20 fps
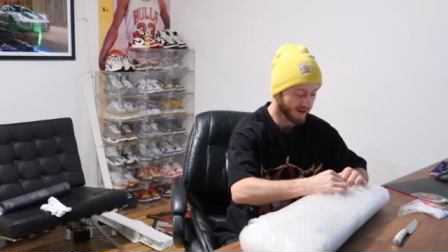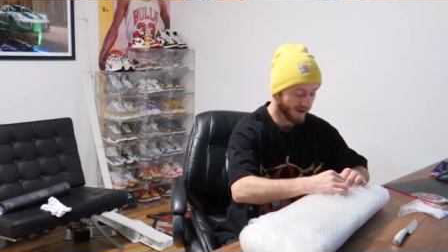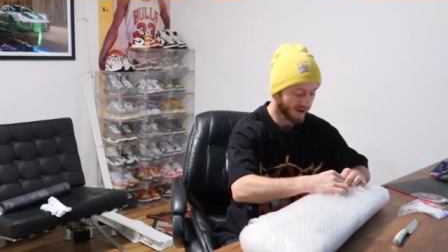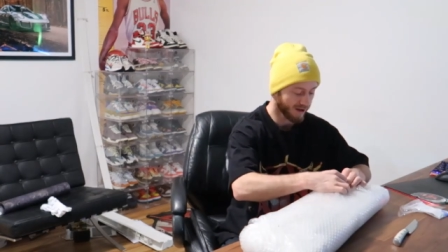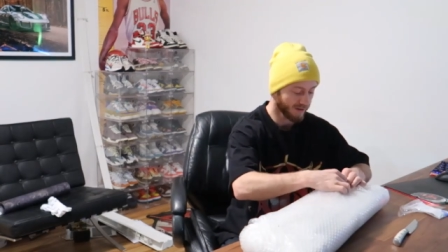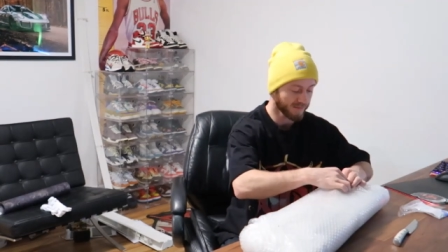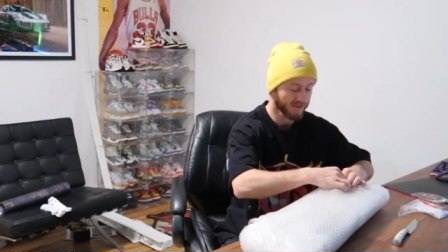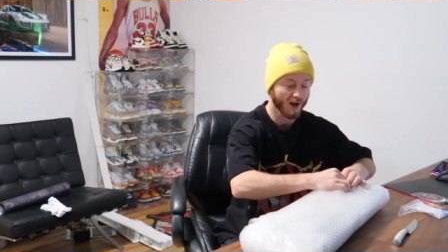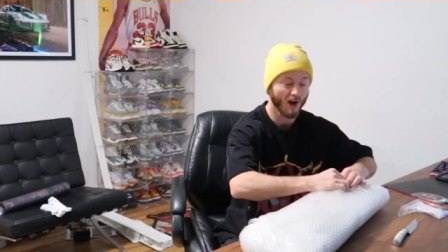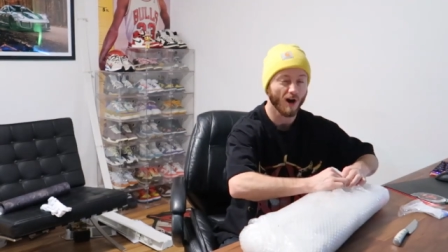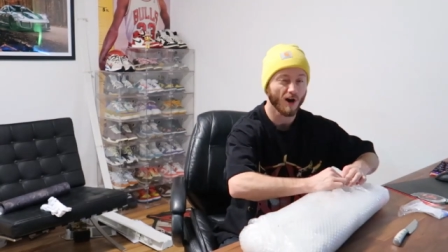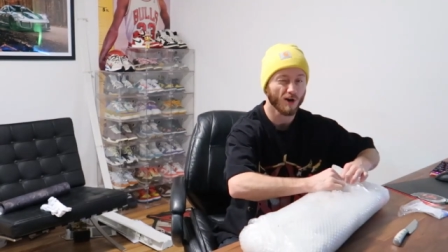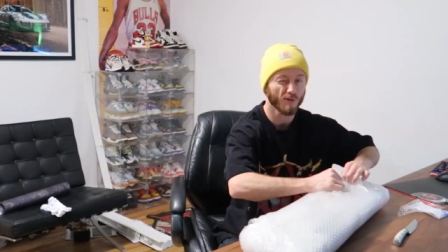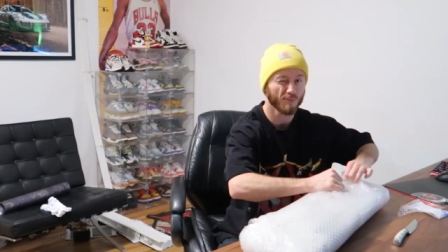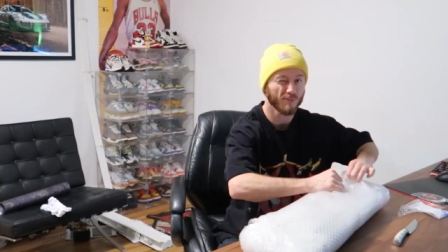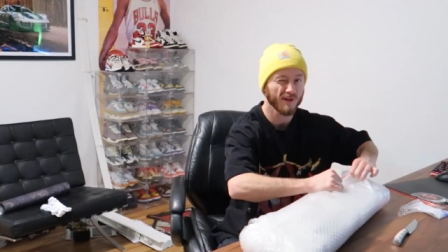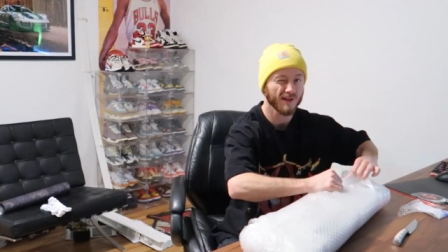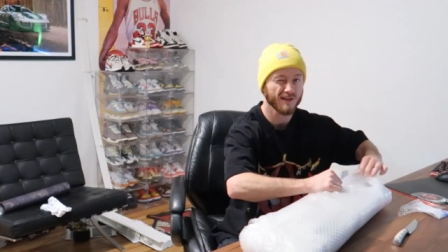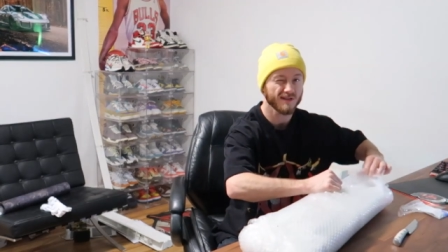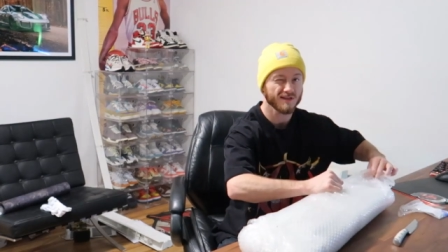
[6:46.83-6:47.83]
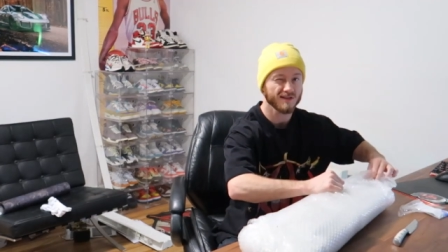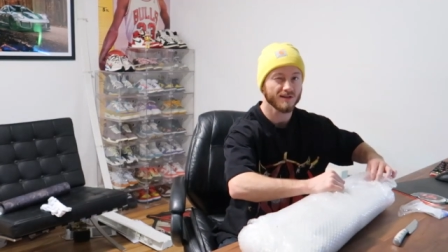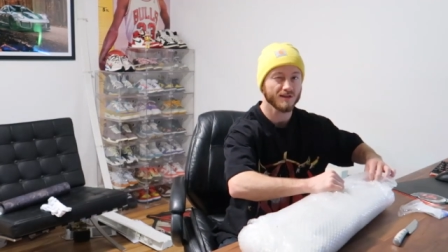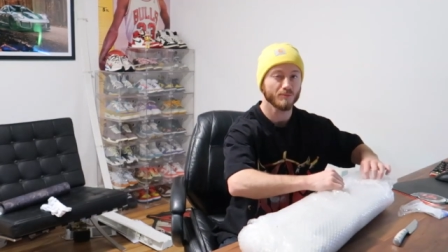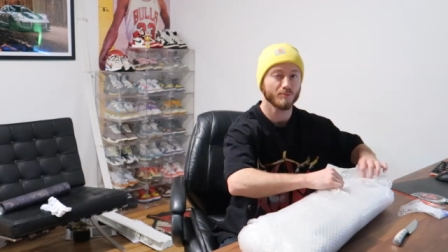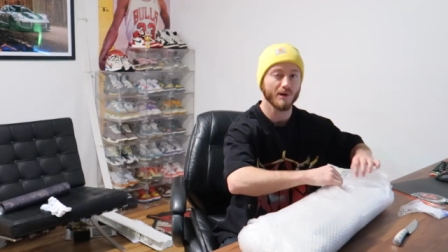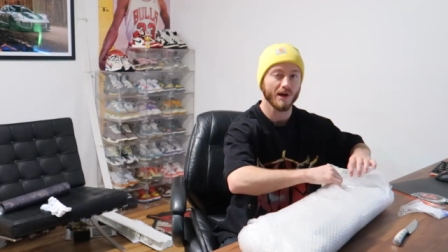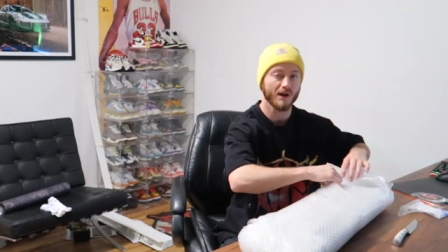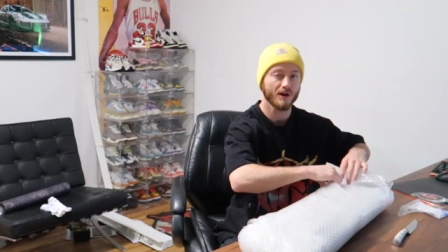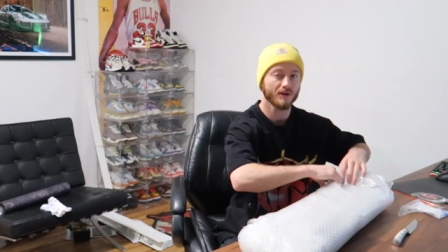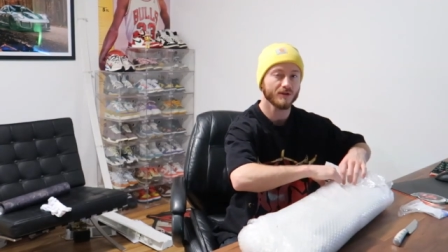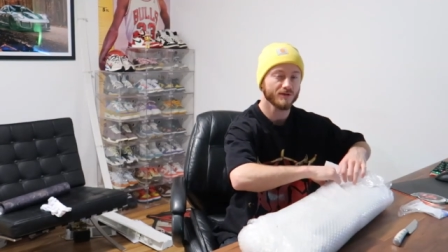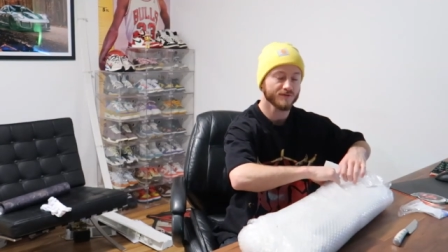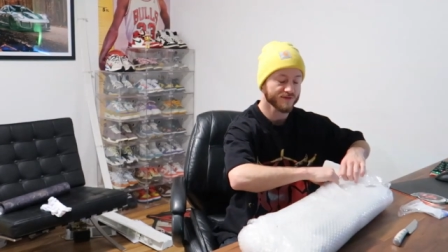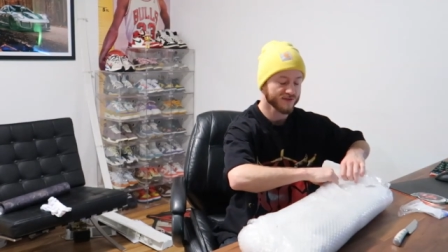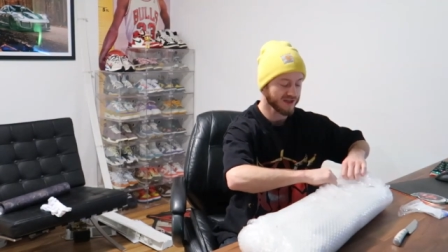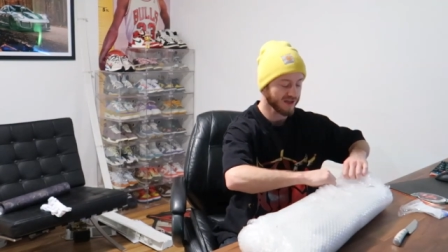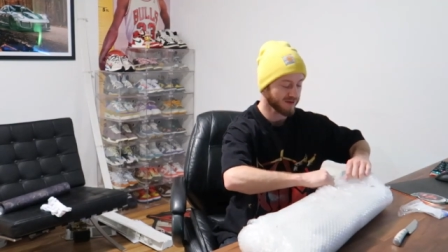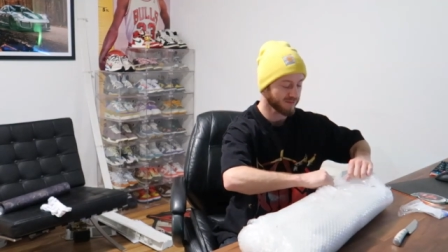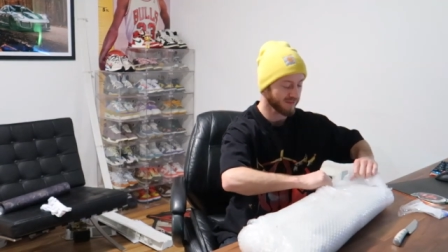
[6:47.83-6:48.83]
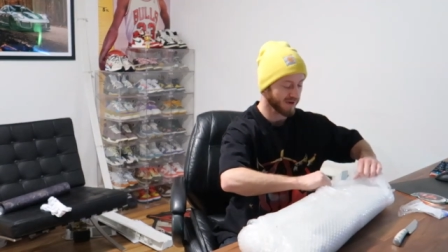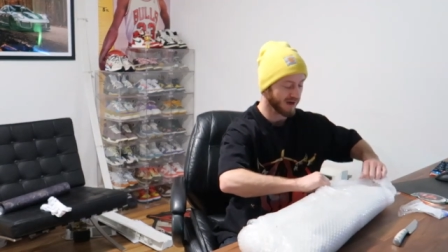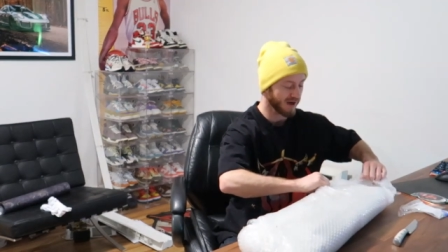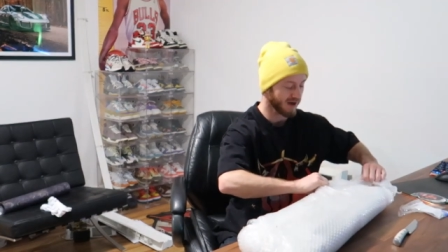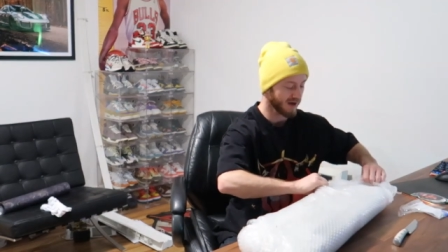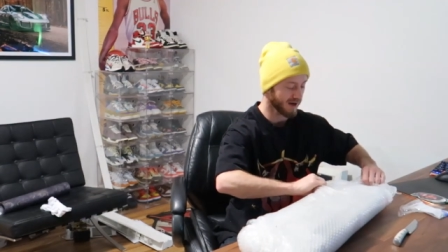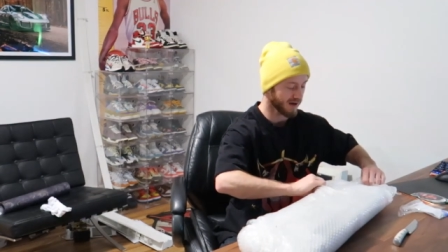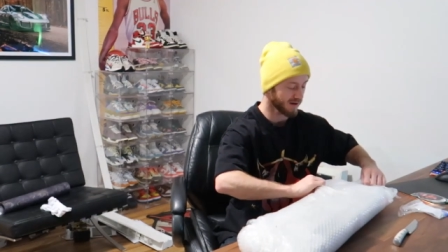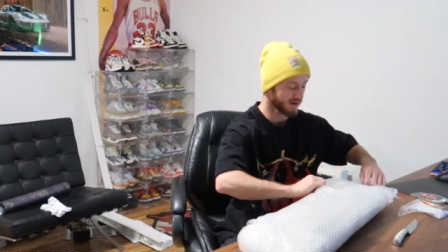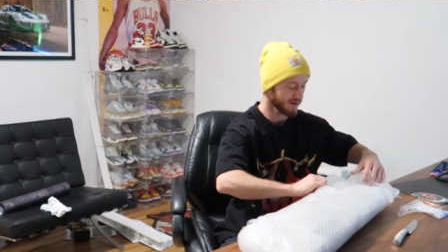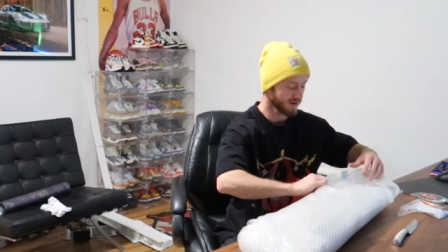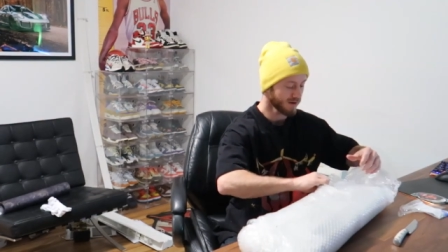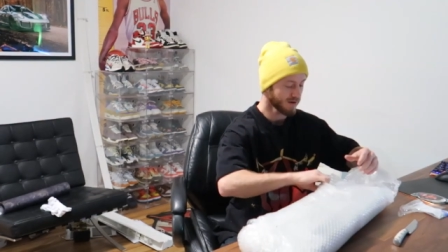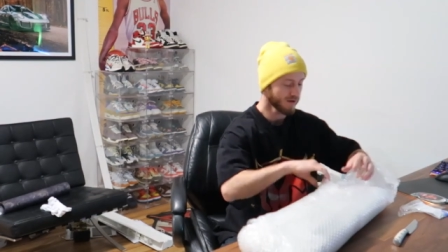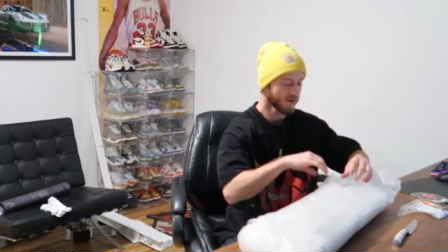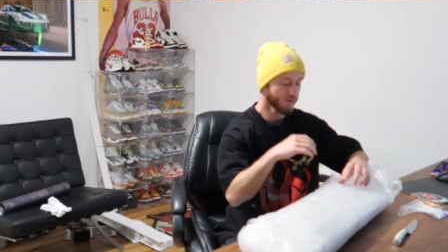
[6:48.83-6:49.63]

Um, the art piece of the bear you've seen behind